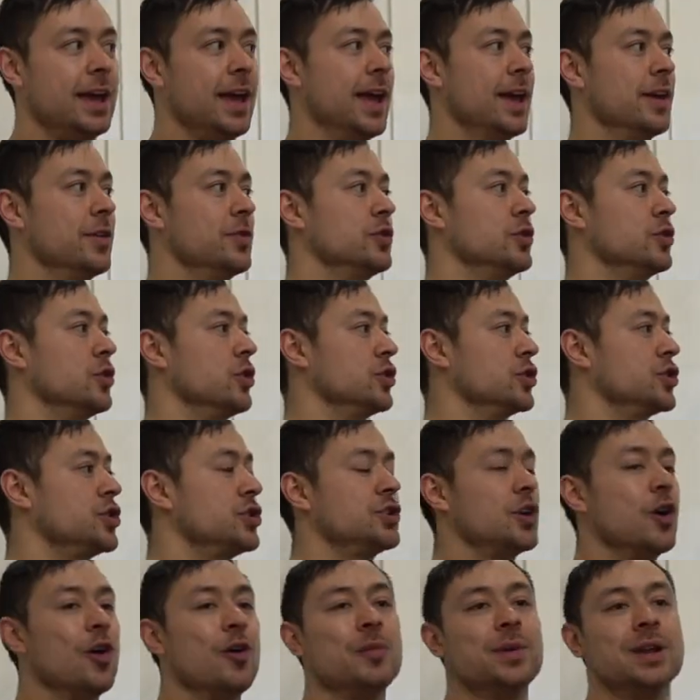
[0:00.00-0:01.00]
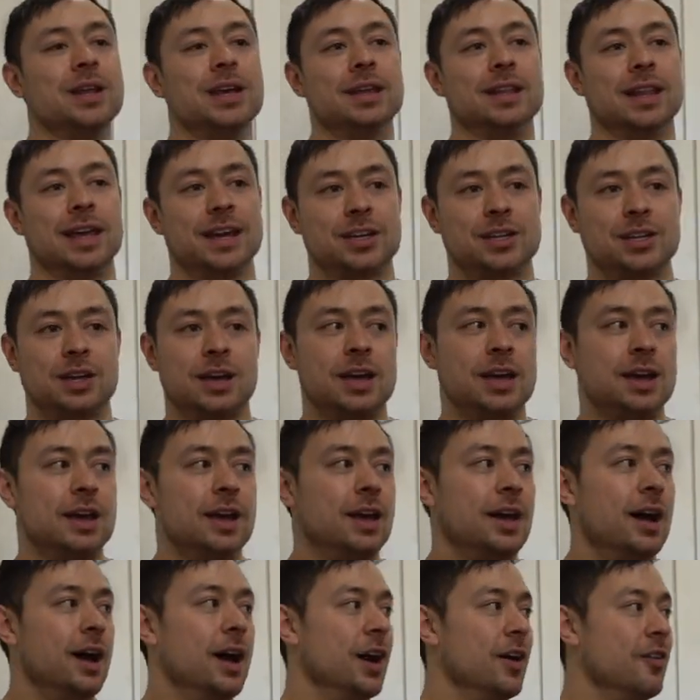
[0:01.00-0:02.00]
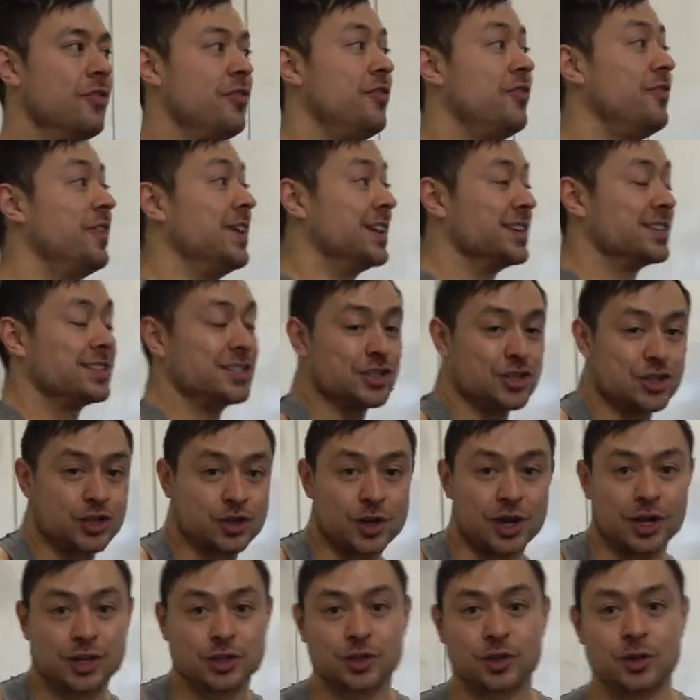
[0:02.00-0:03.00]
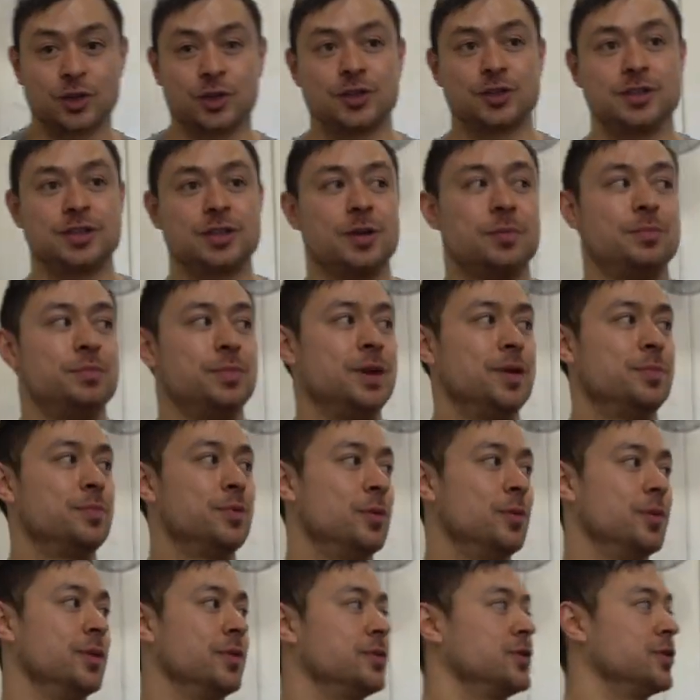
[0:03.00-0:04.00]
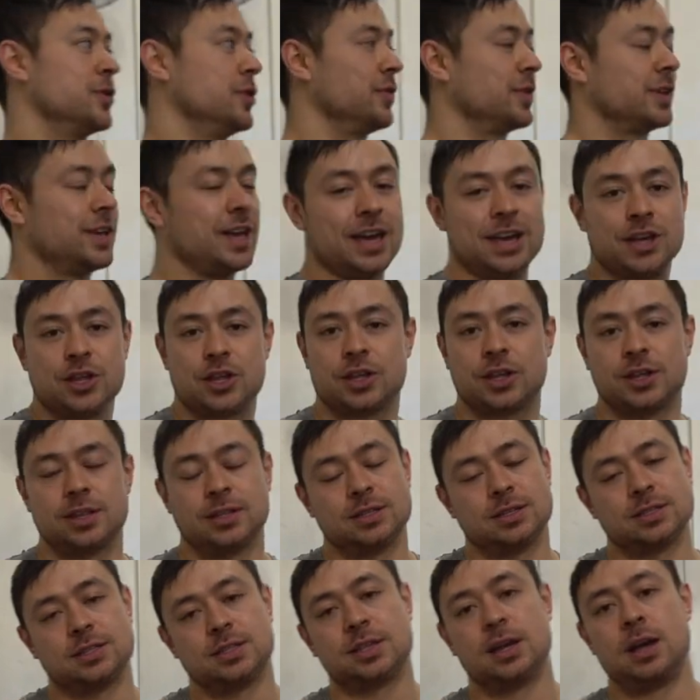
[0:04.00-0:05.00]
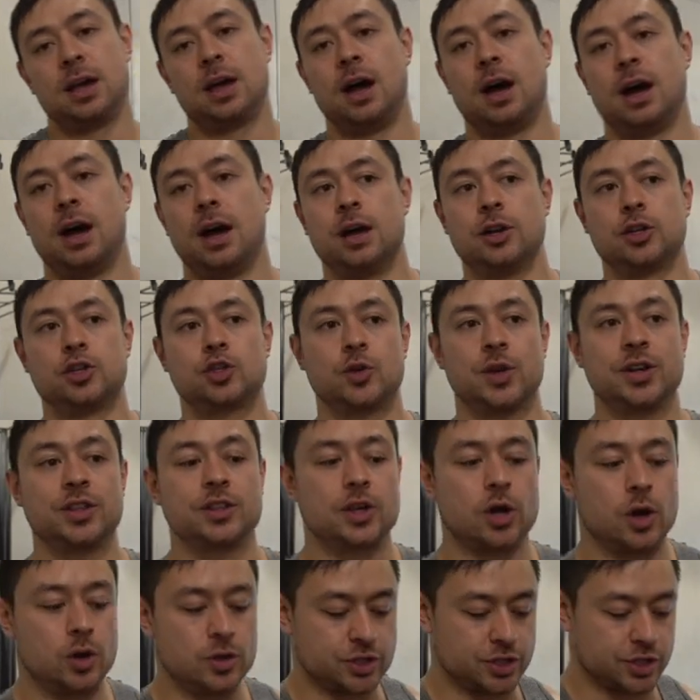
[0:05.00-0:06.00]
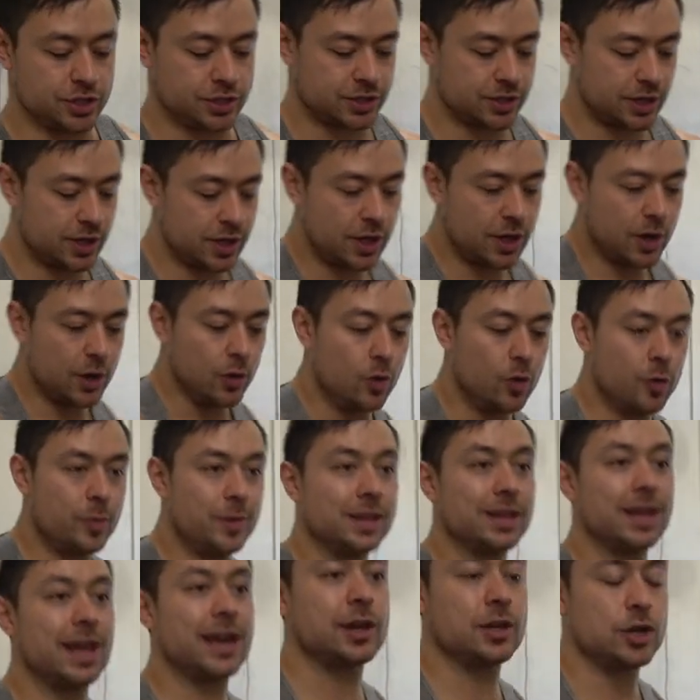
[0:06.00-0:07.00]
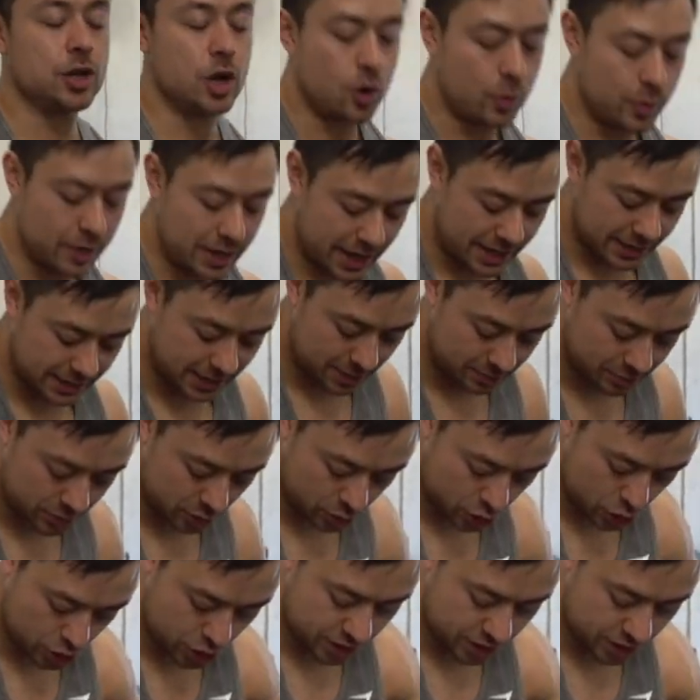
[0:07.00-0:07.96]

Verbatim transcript: And there are so many like uh, fitness instructors, people with certifications, uh, strength coaches who will be like, no, we gotta keep those